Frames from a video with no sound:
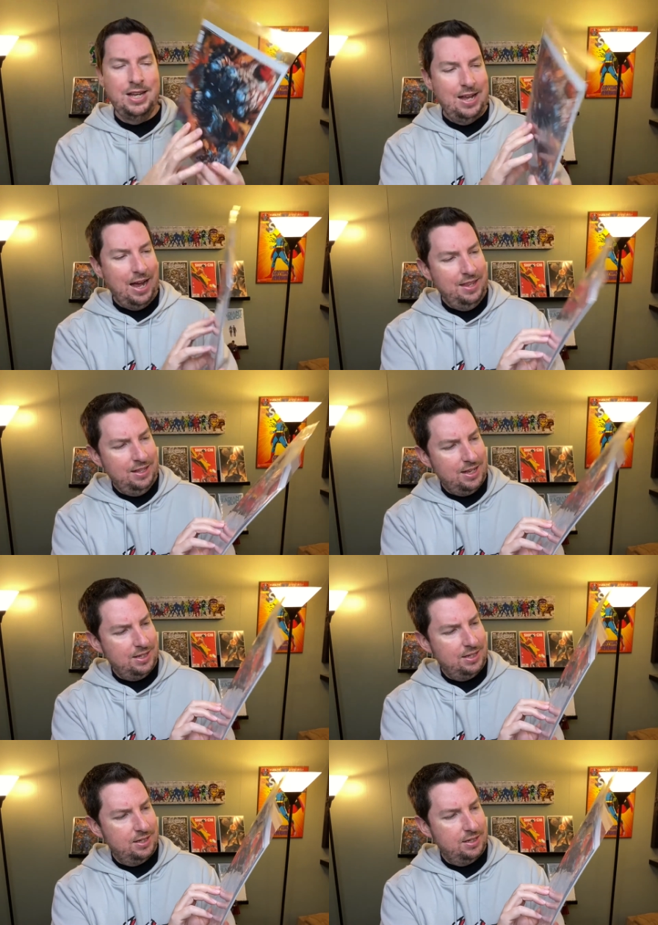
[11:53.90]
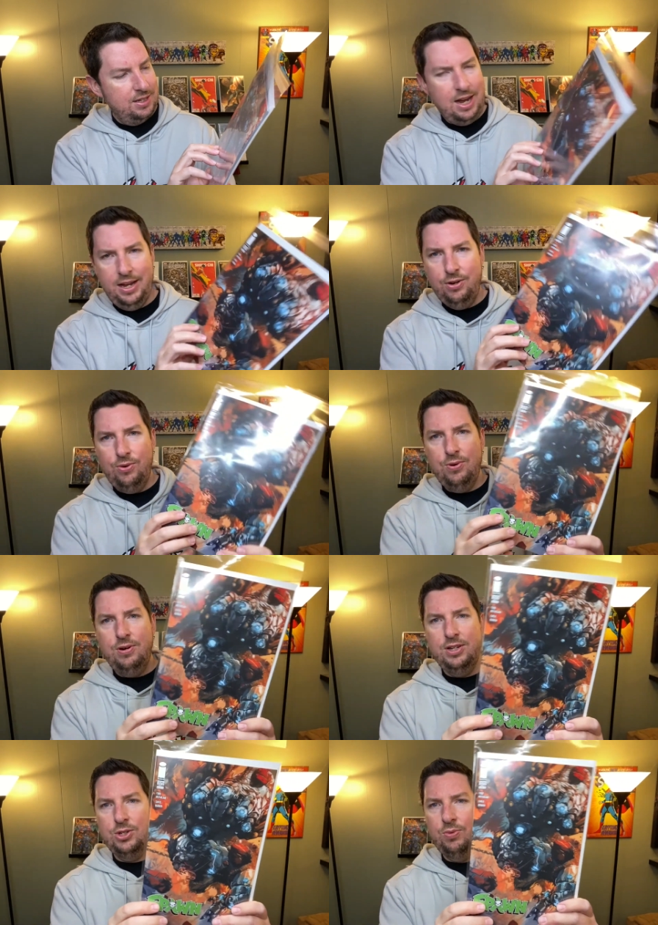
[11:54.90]
I think that's
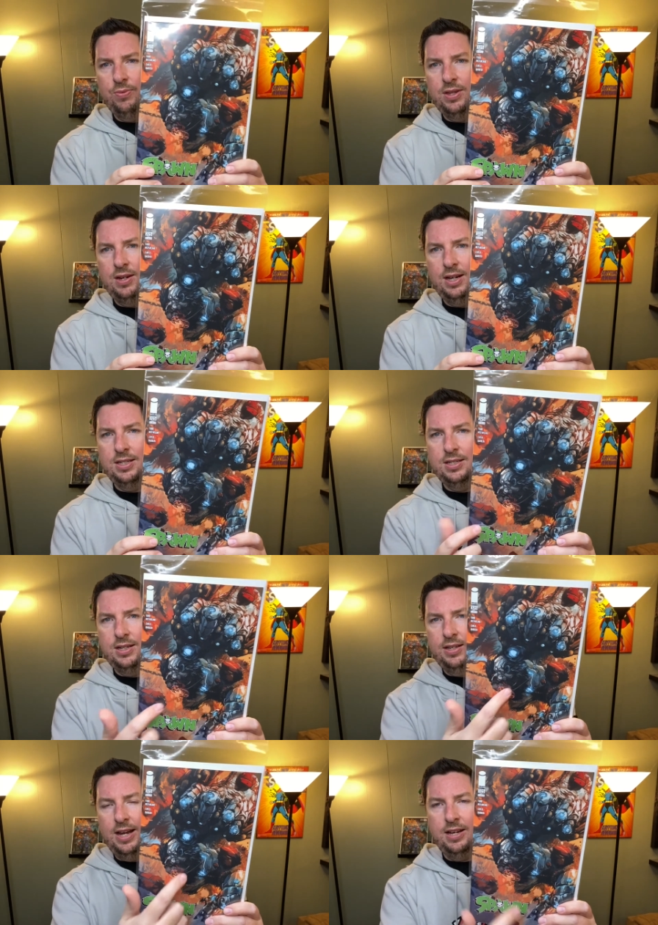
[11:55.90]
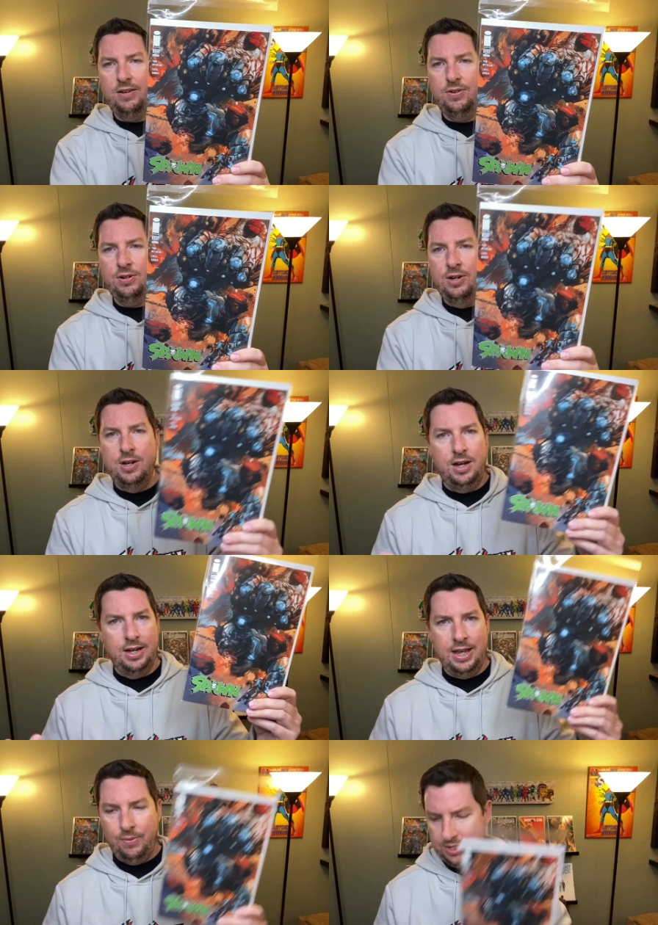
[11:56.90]
Cygor, just went with a nice, that cover.
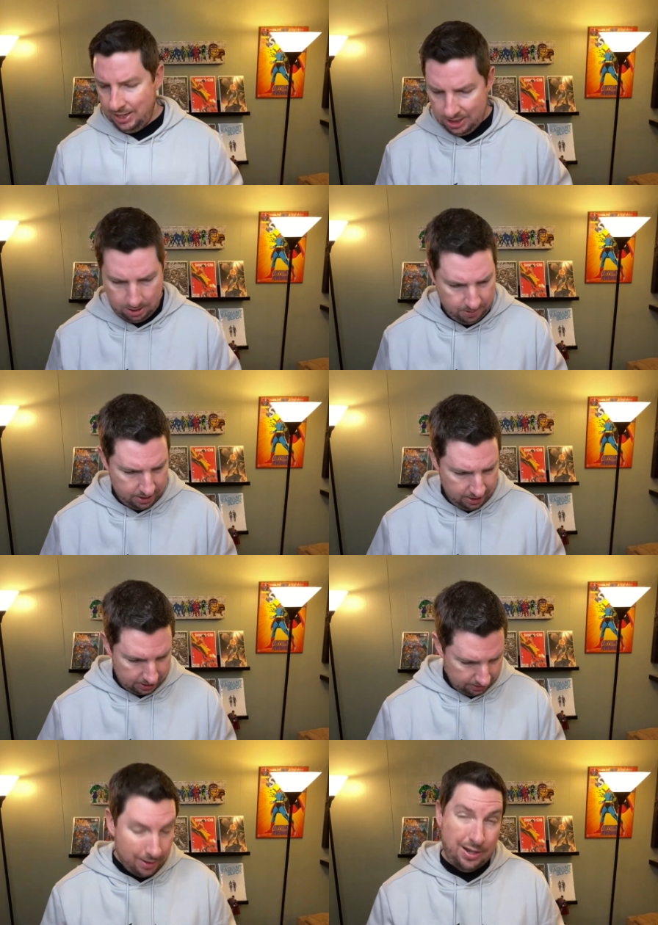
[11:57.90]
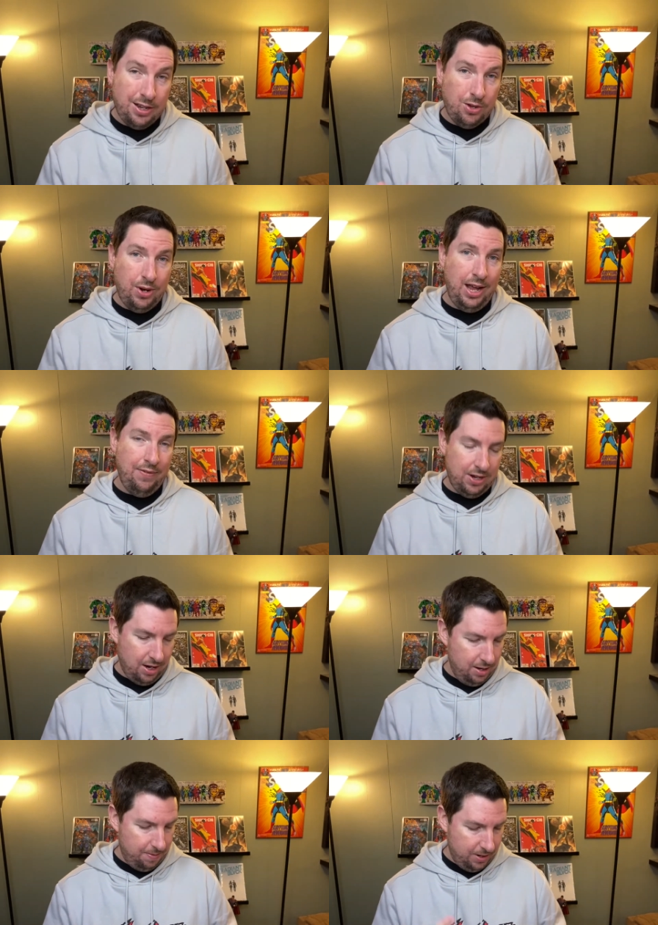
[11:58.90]
Can't wait to catch up on this. Another one I haven't caught up on